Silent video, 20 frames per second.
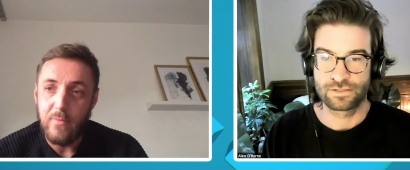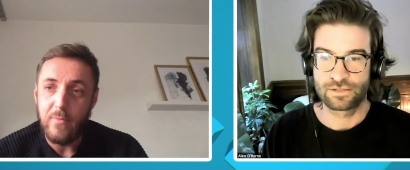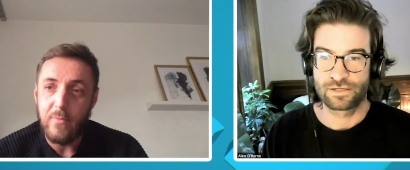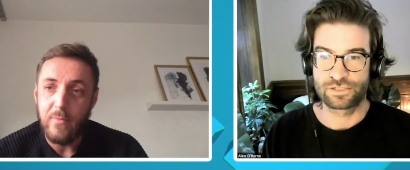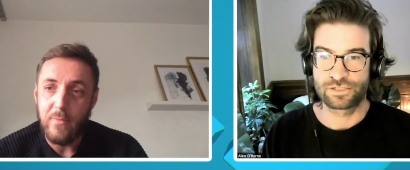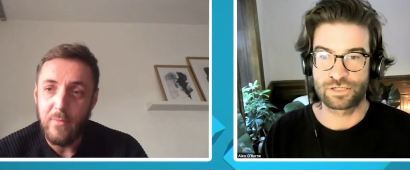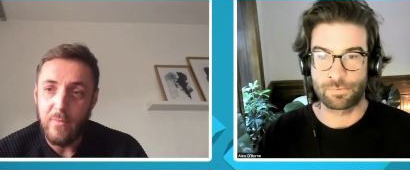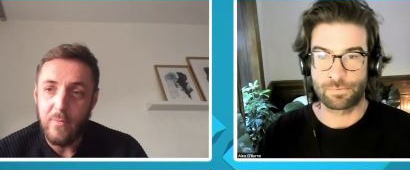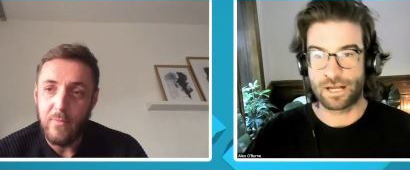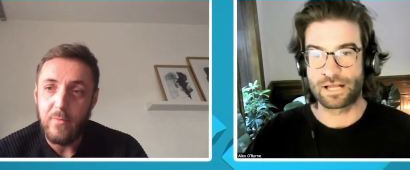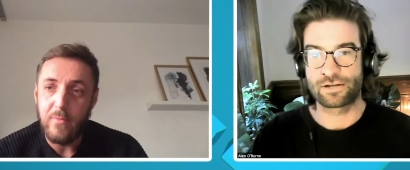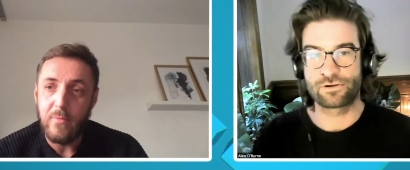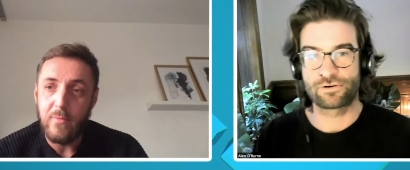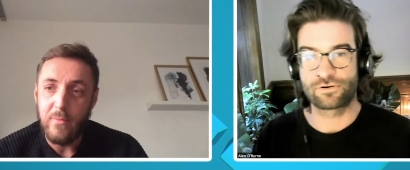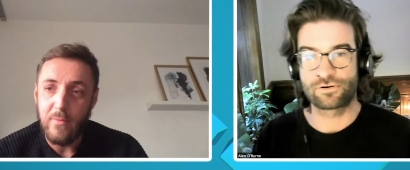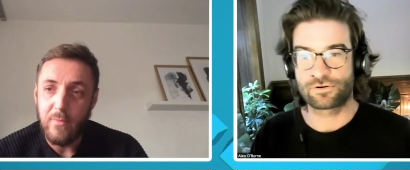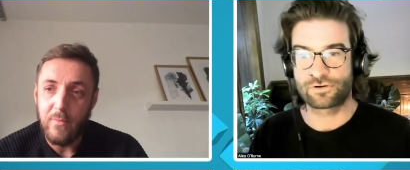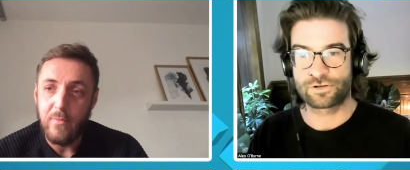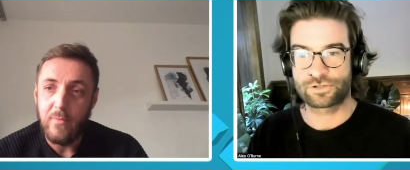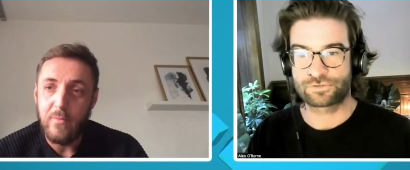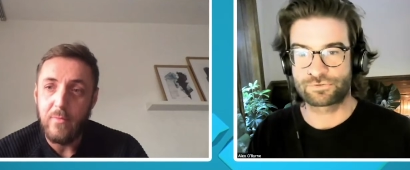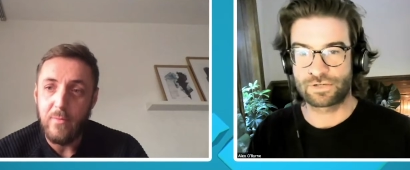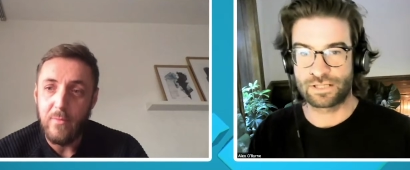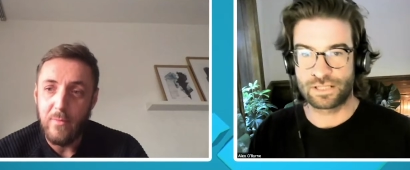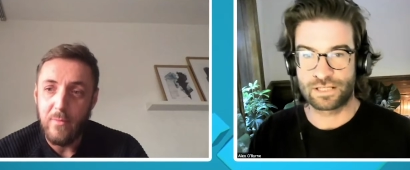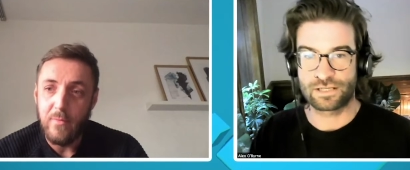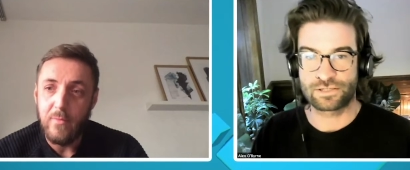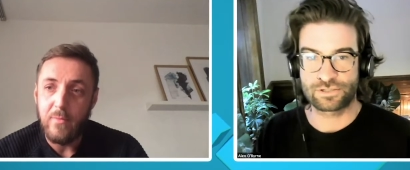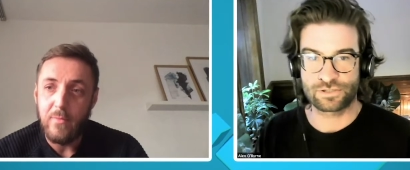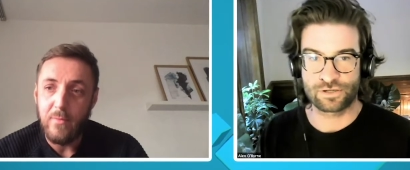Speaker 1: japan or
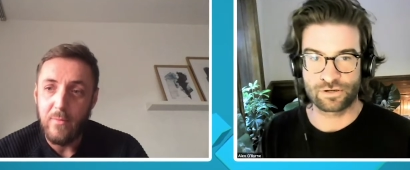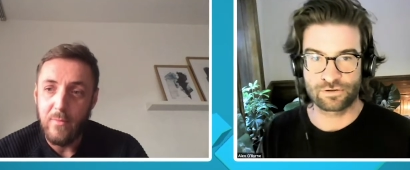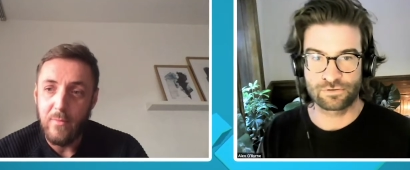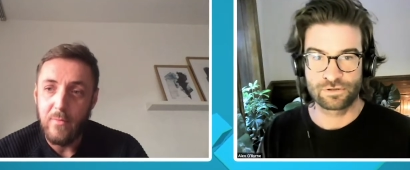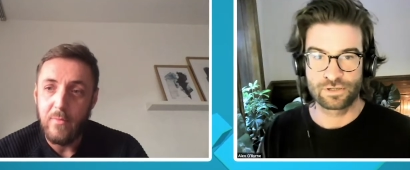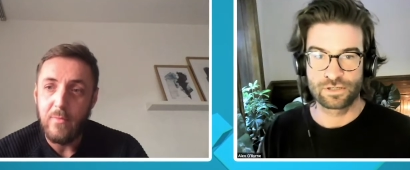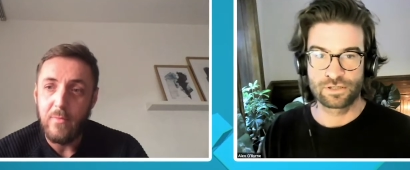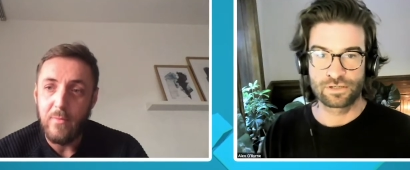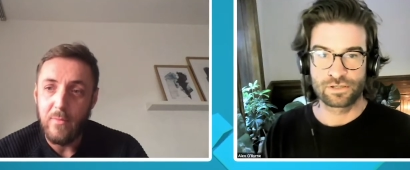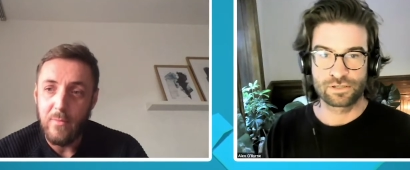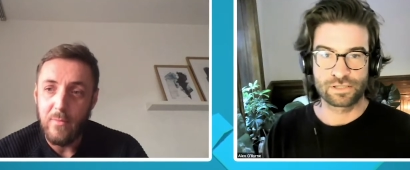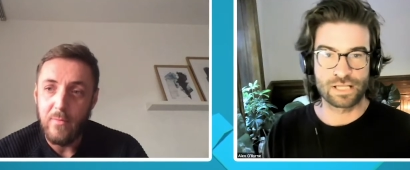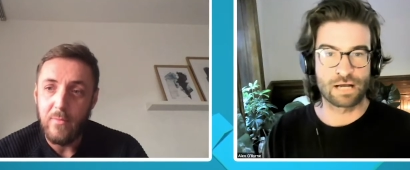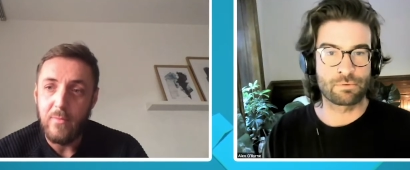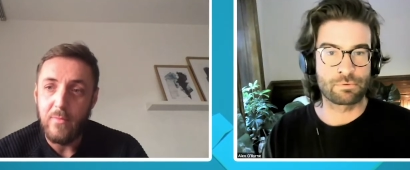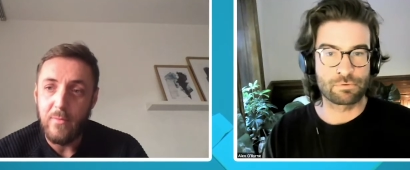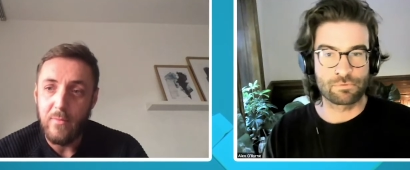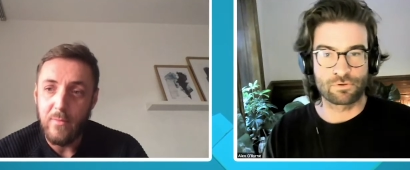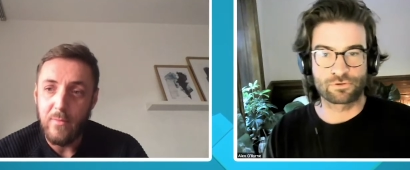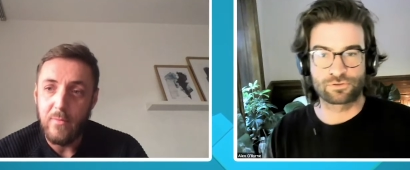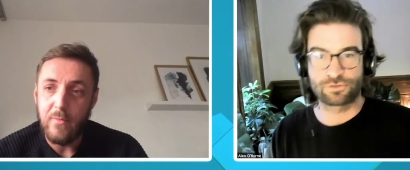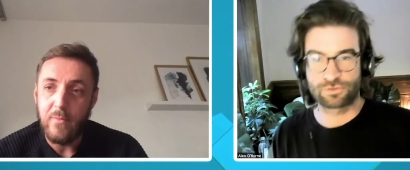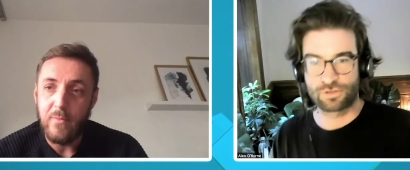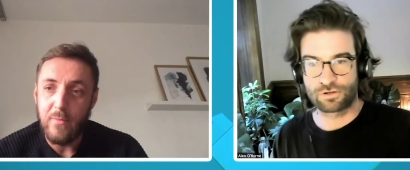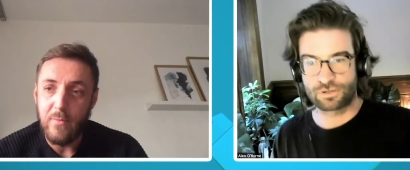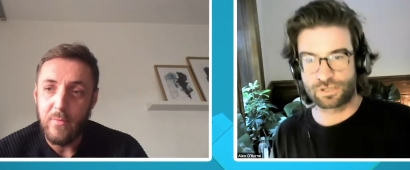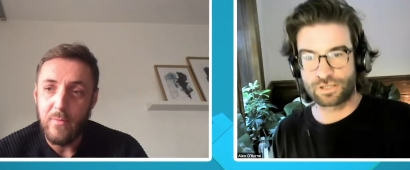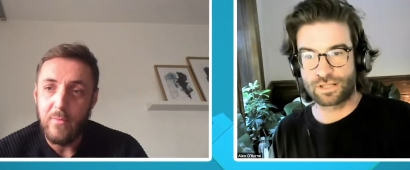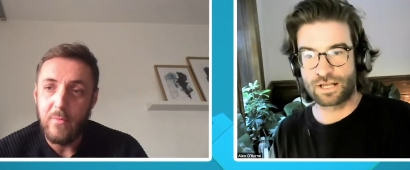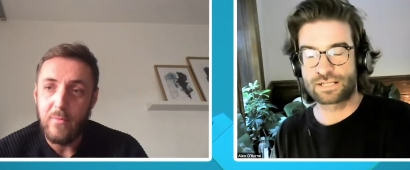australia so now we want to
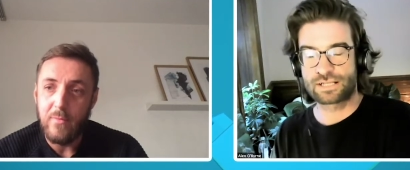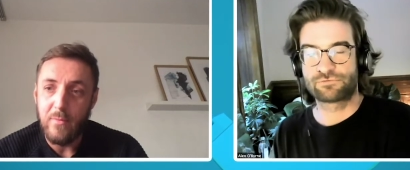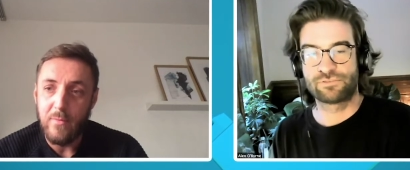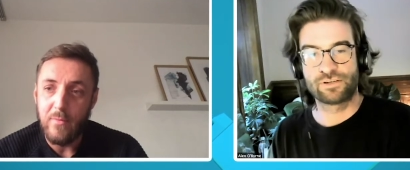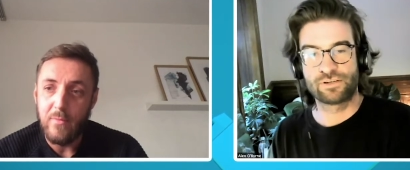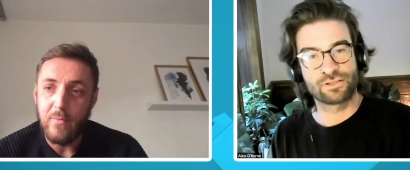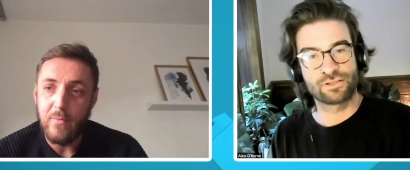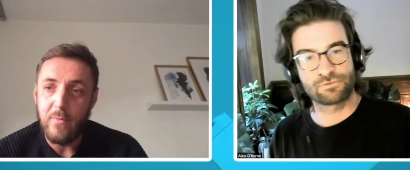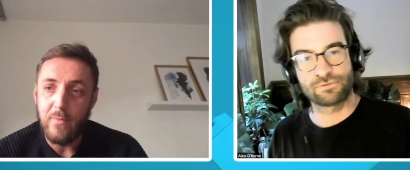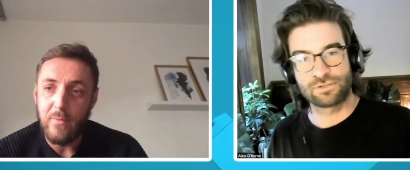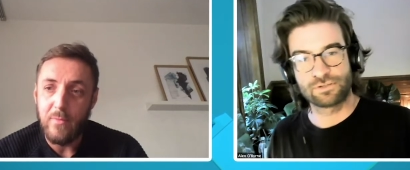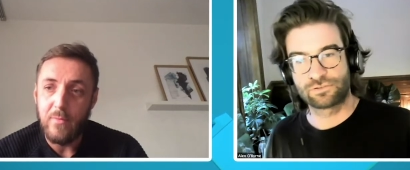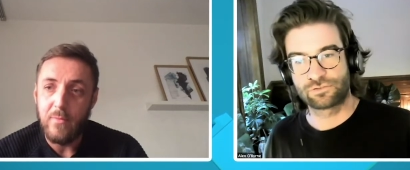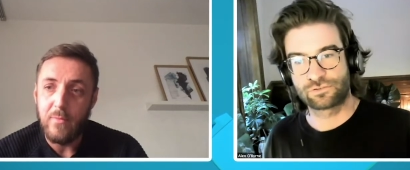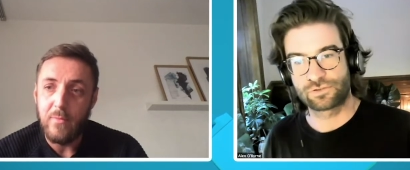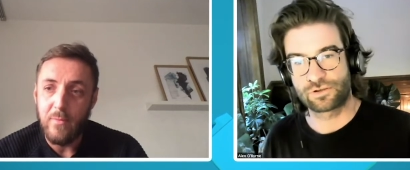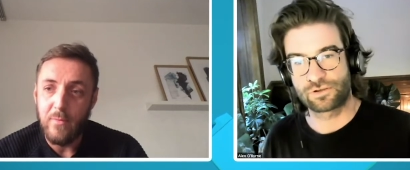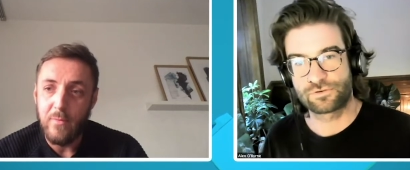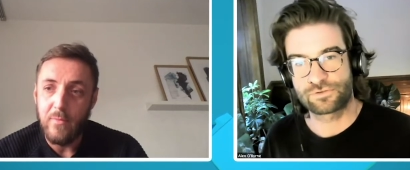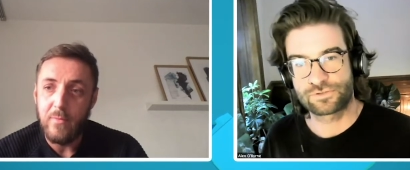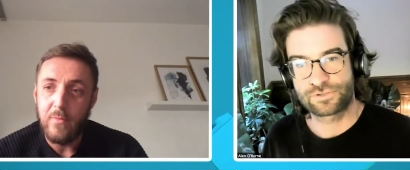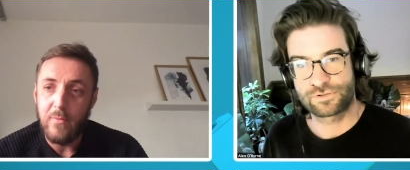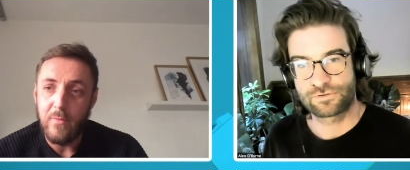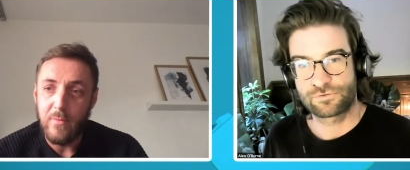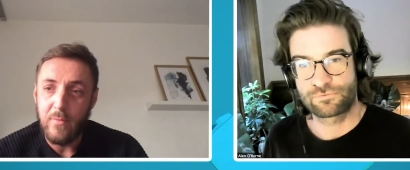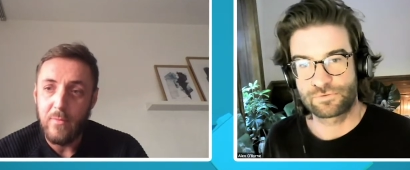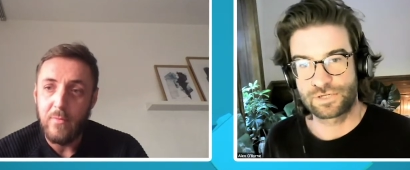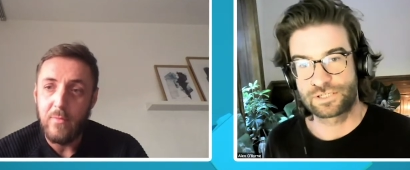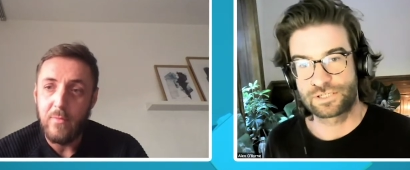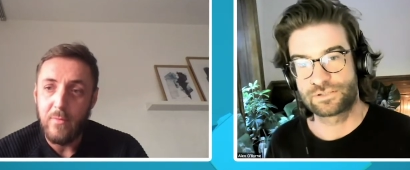localize further into those
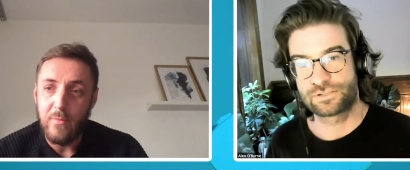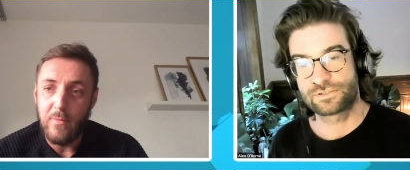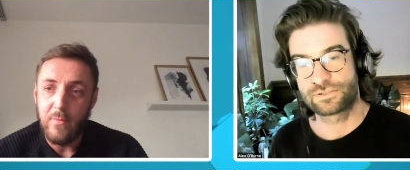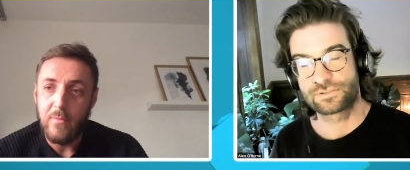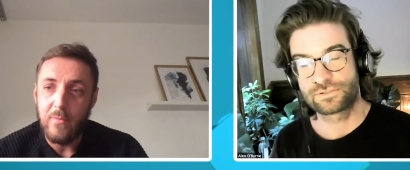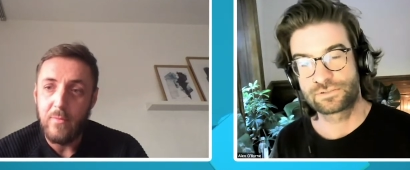regions